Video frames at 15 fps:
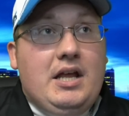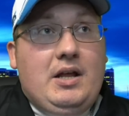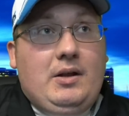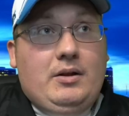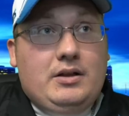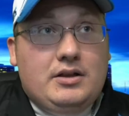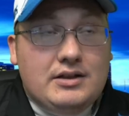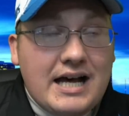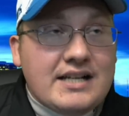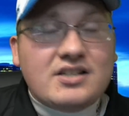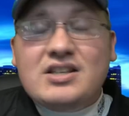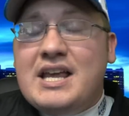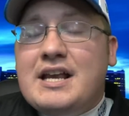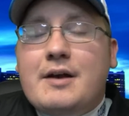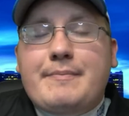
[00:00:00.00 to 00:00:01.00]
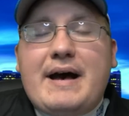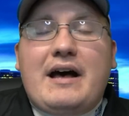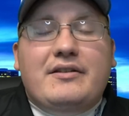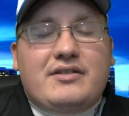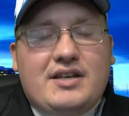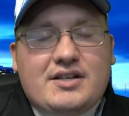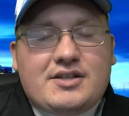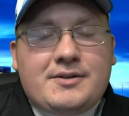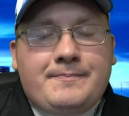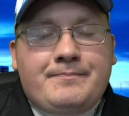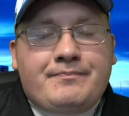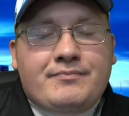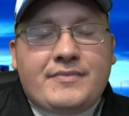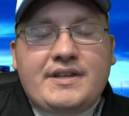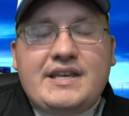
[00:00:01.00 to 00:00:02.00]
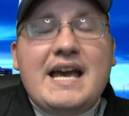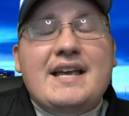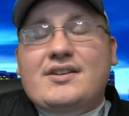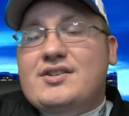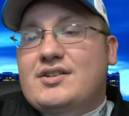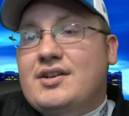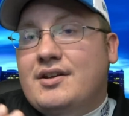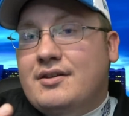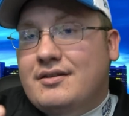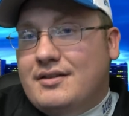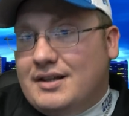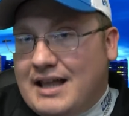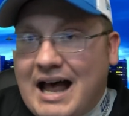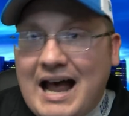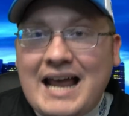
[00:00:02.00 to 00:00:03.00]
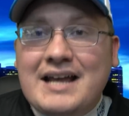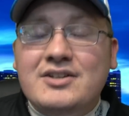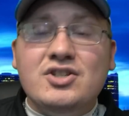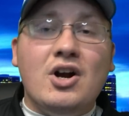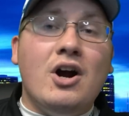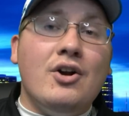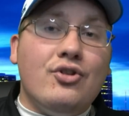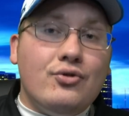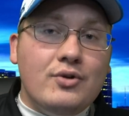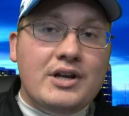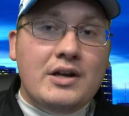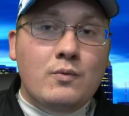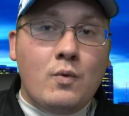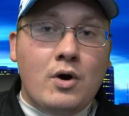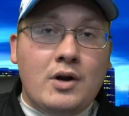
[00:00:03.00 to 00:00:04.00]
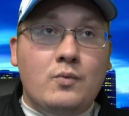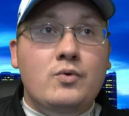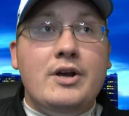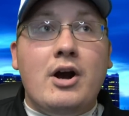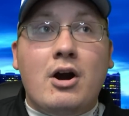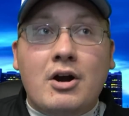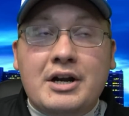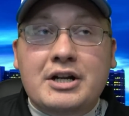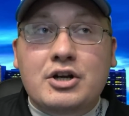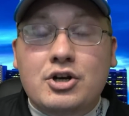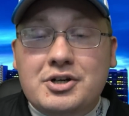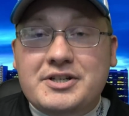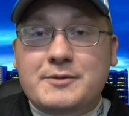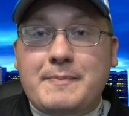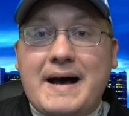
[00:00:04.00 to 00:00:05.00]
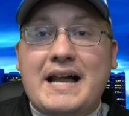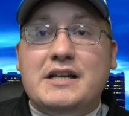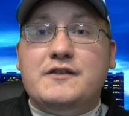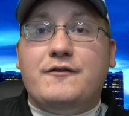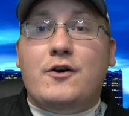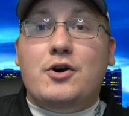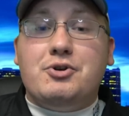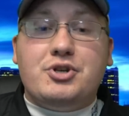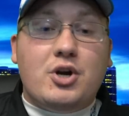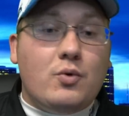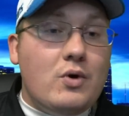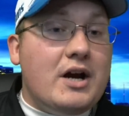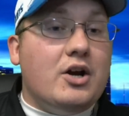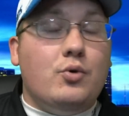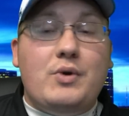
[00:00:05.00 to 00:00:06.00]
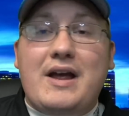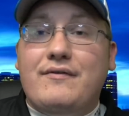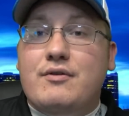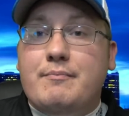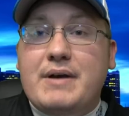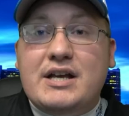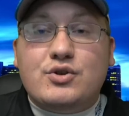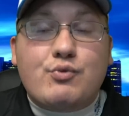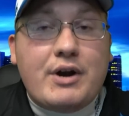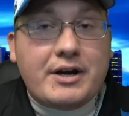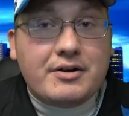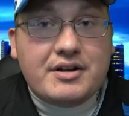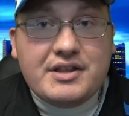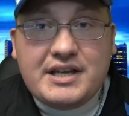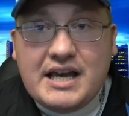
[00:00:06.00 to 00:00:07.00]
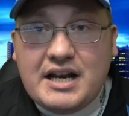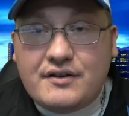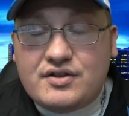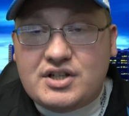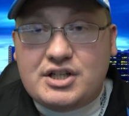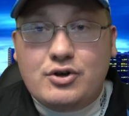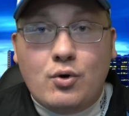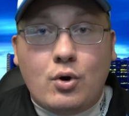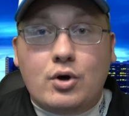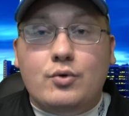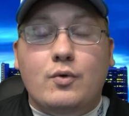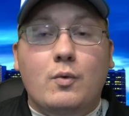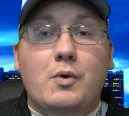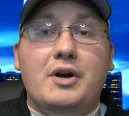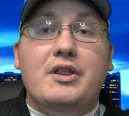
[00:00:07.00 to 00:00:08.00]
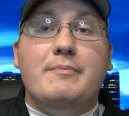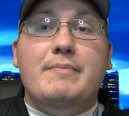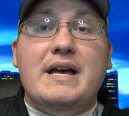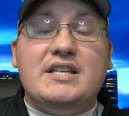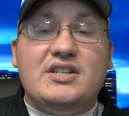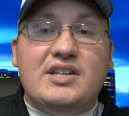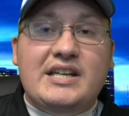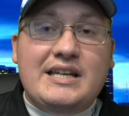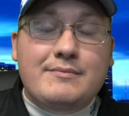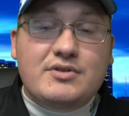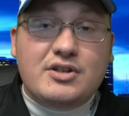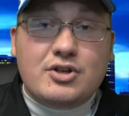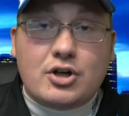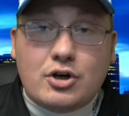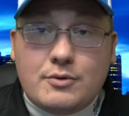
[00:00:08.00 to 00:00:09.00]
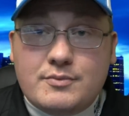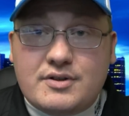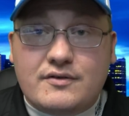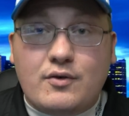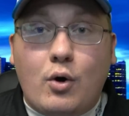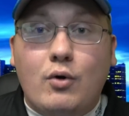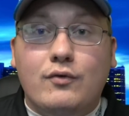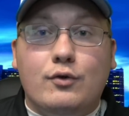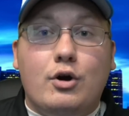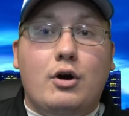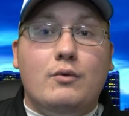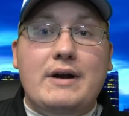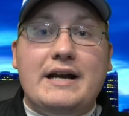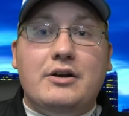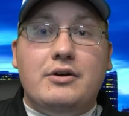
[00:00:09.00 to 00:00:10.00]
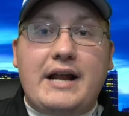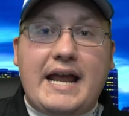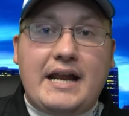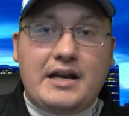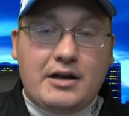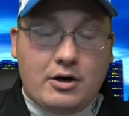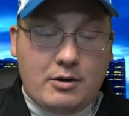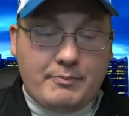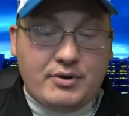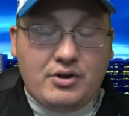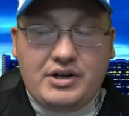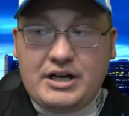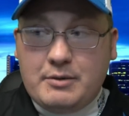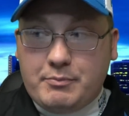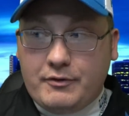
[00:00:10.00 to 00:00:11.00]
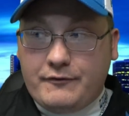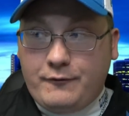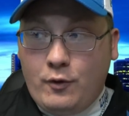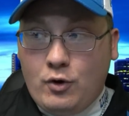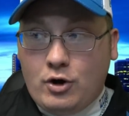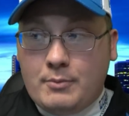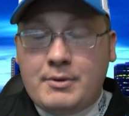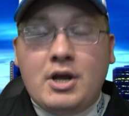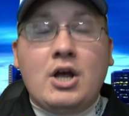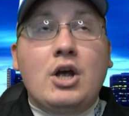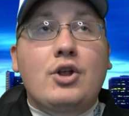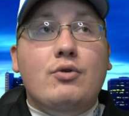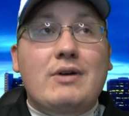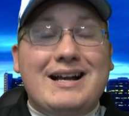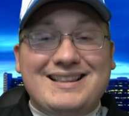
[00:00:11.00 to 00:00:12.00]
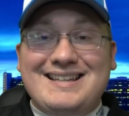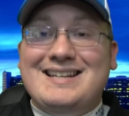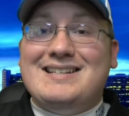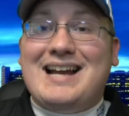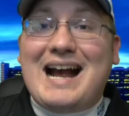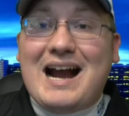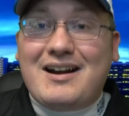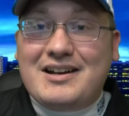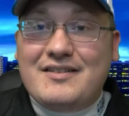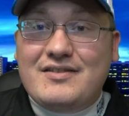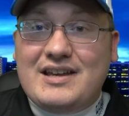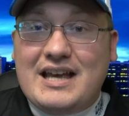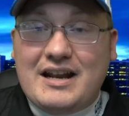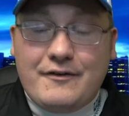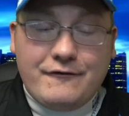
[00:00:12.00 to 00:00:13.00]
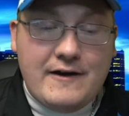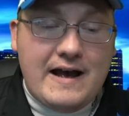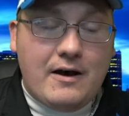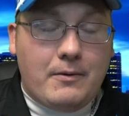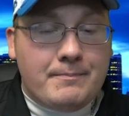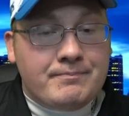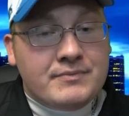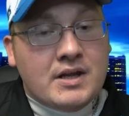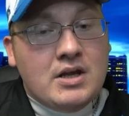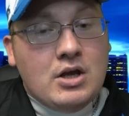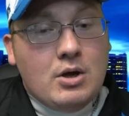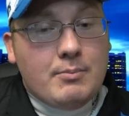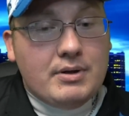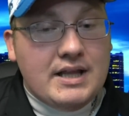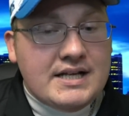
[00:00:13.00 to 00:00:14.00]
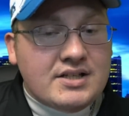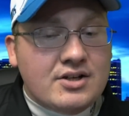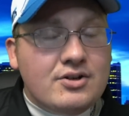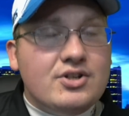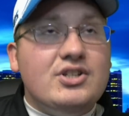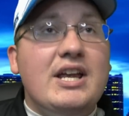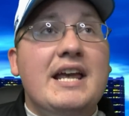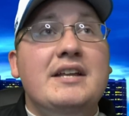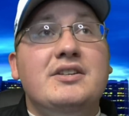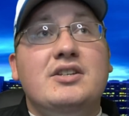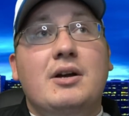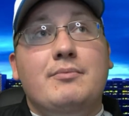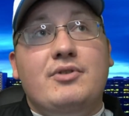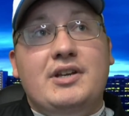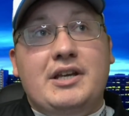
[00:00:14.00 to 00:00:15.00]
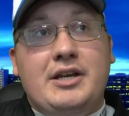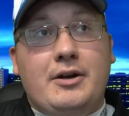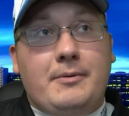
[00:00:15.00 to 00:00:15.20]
let's think about this. Yes, the Lions are 3-1. We are in a good spot as far as our record. We have the best record in the NFC North. We're one of the best teams in terms of overall record and in our ability to perform throughout the entirety of the NFL. But let's understand something here.